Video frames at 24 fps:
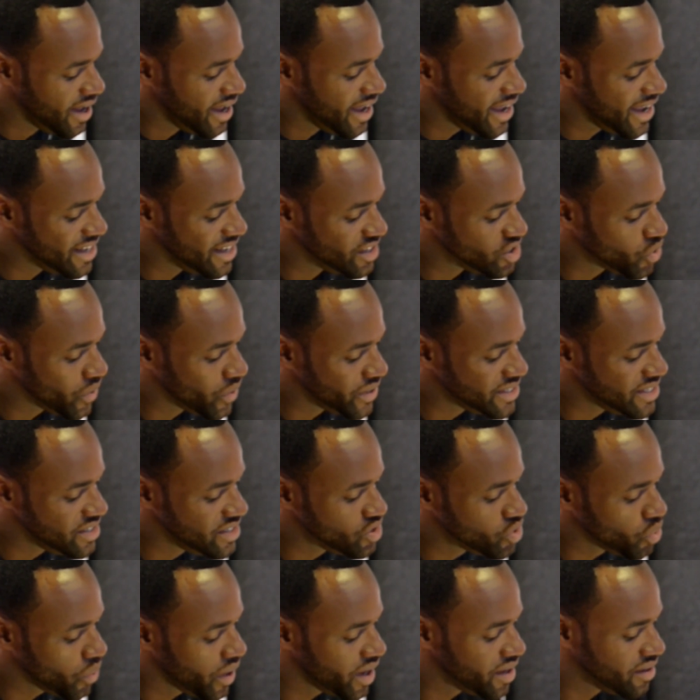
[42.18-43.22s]
In
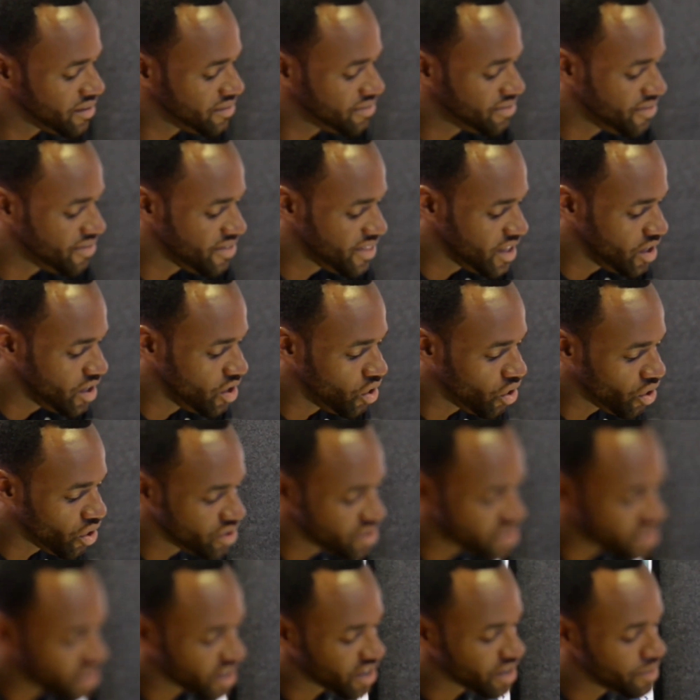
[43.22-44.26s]
2012, they
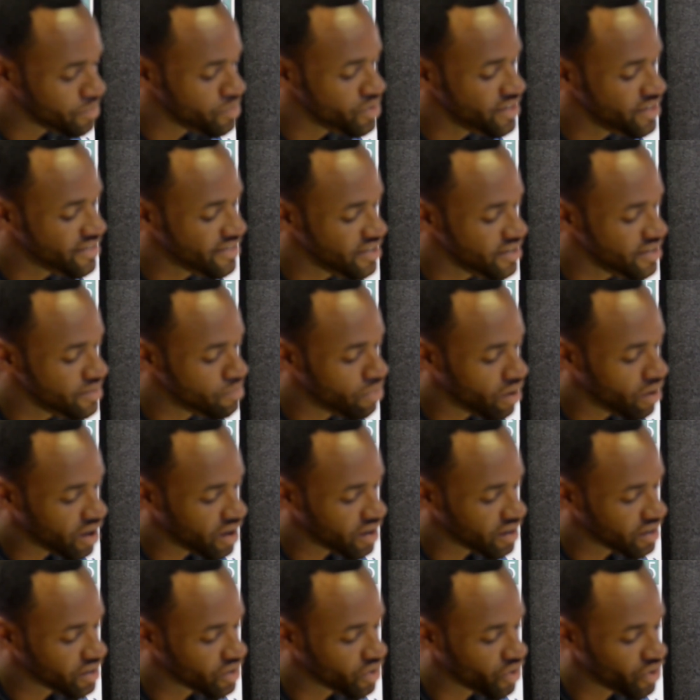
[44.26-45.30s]
launched a community
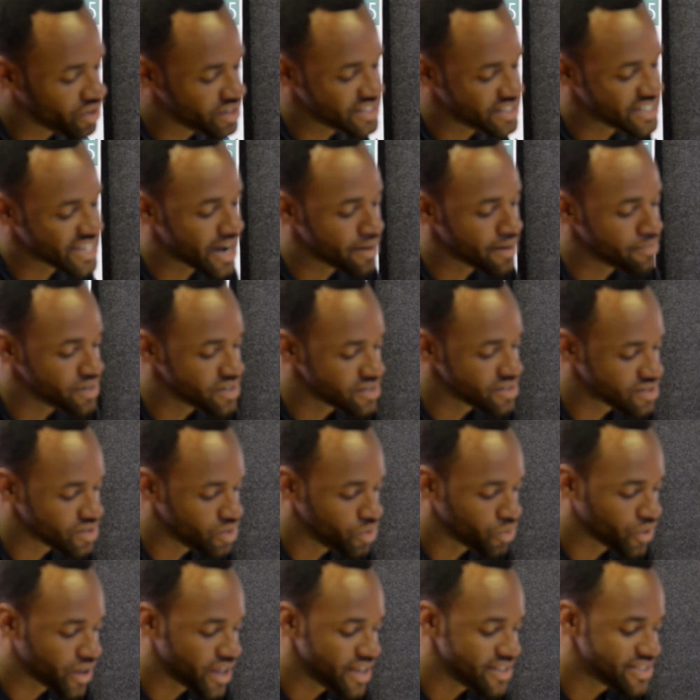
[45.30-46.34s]
bar called Jammers,
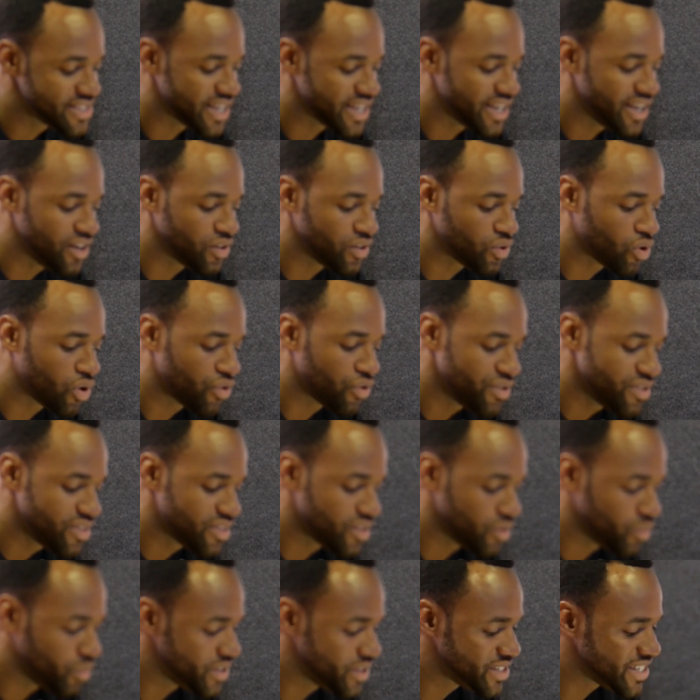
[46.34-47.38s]
located in
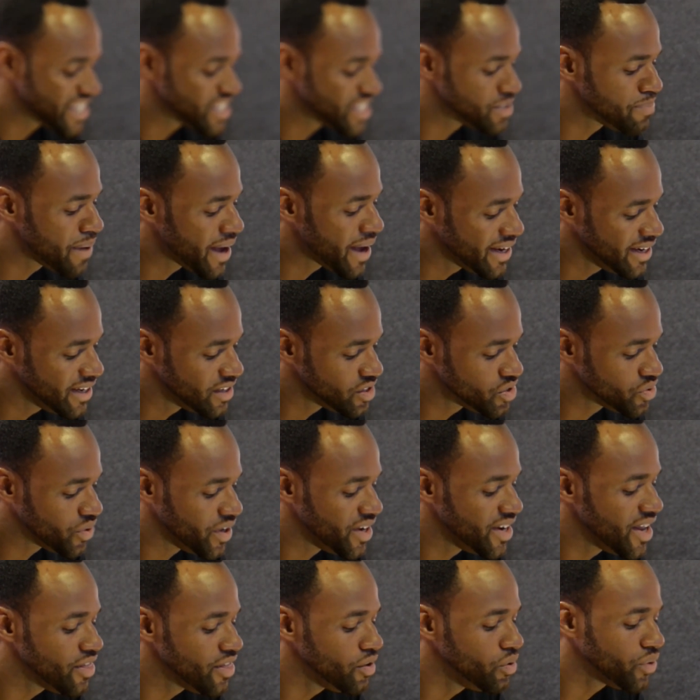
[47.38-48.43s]
Corinth, which expanded to
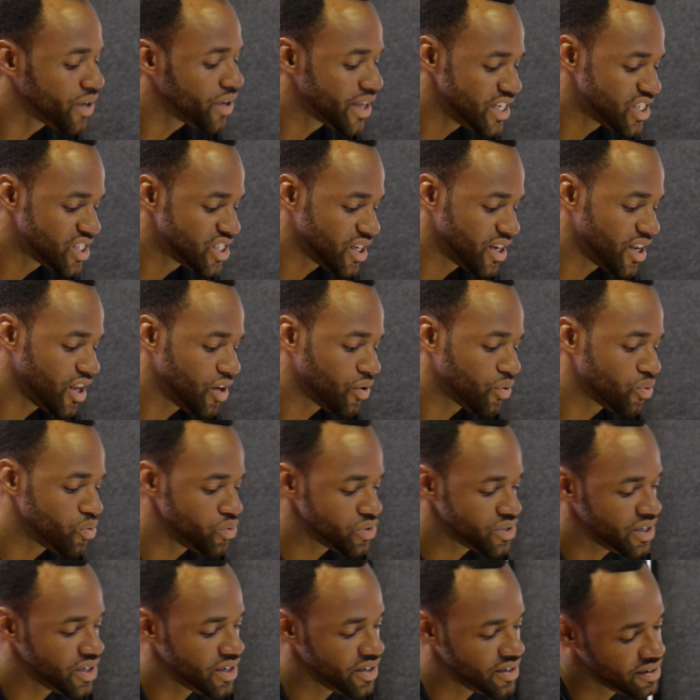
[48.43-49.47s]
another location in
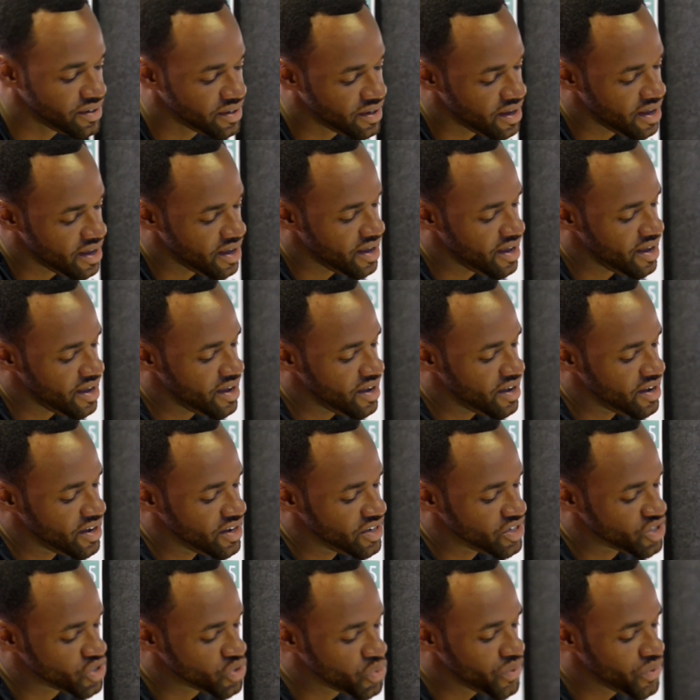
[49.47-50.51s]
Gruzili.
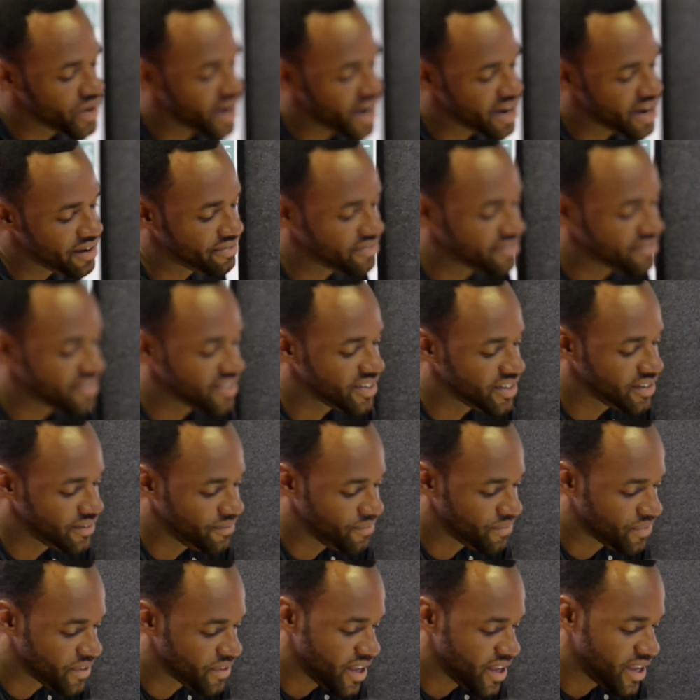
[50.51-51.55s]
Soon after,
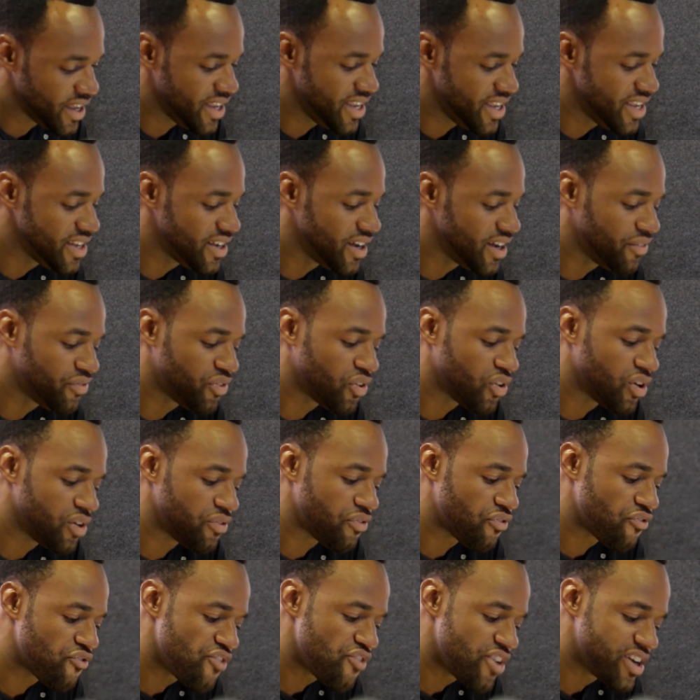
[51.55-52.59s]
eager for a
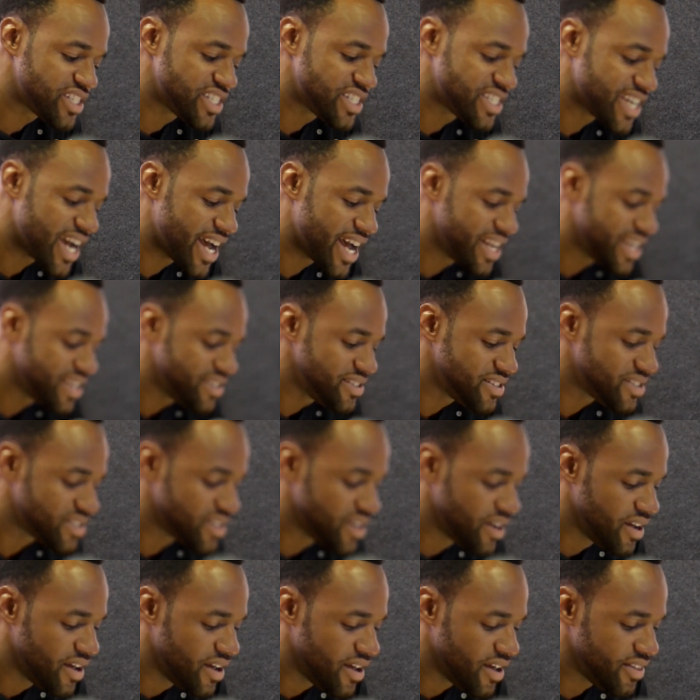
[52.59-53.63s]
fresh challenge,
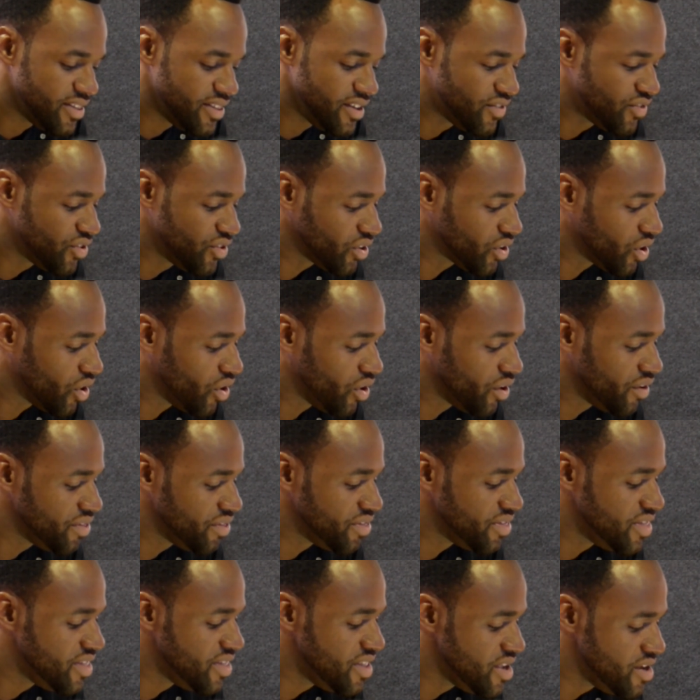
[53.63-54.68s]
they took
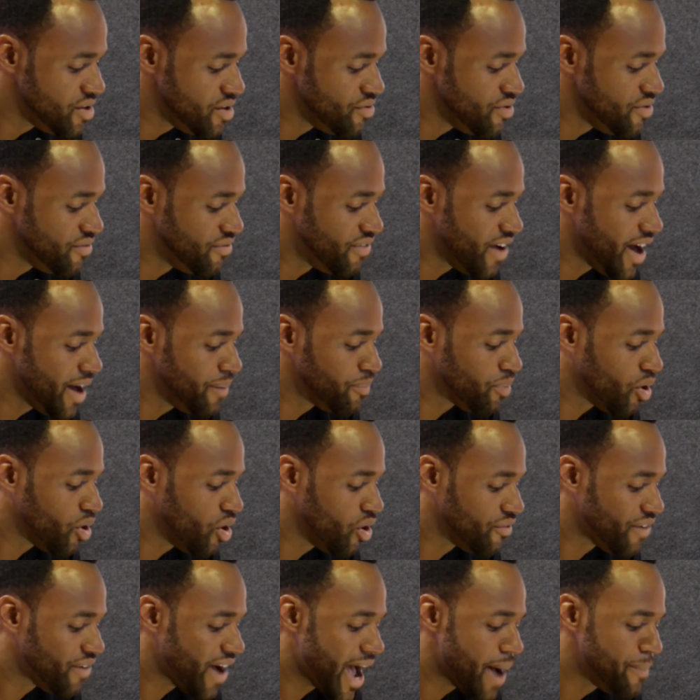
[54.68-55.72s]
on the revamp
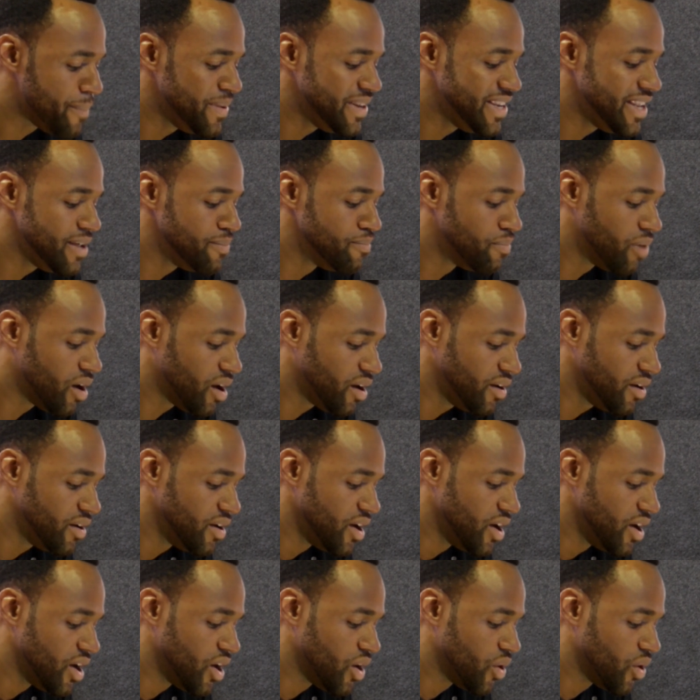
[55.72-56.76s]
of Happy Day Bar,
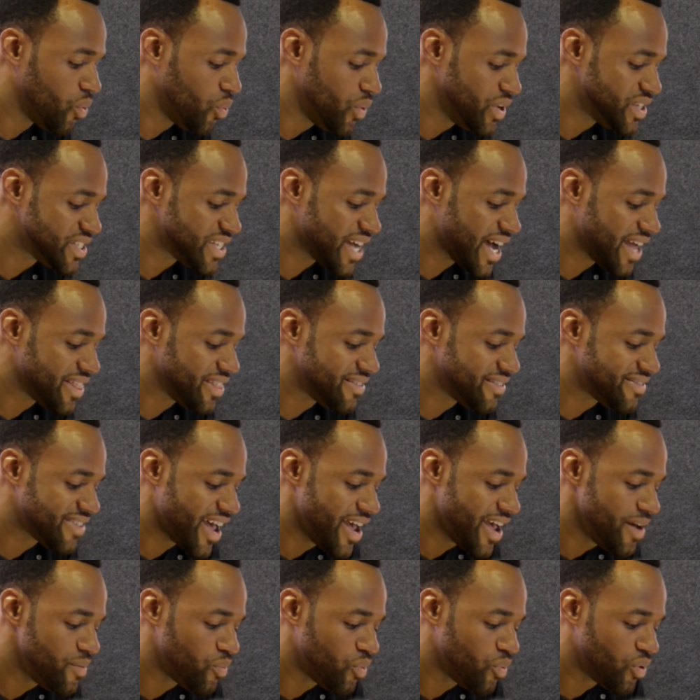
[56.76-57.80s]
which at the
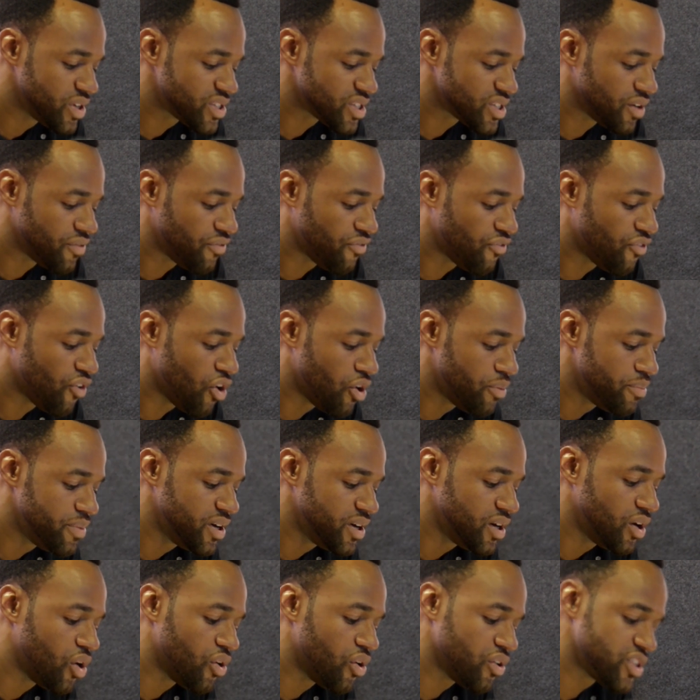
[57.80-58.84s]
time was a
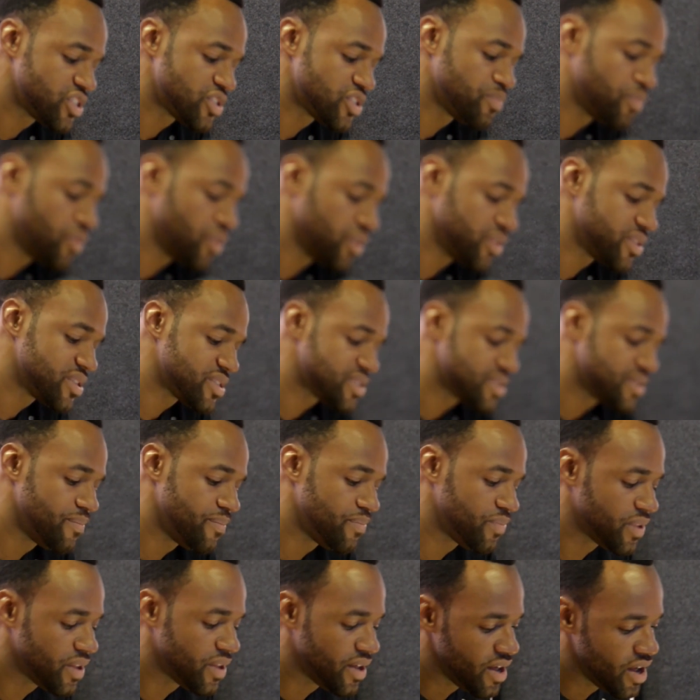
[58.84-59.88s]
former hotspot.
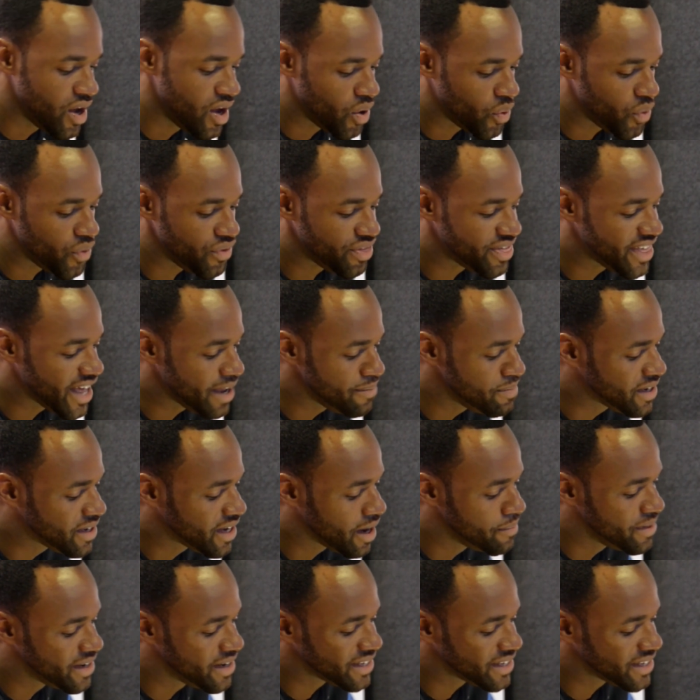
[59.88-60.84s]
With that becoming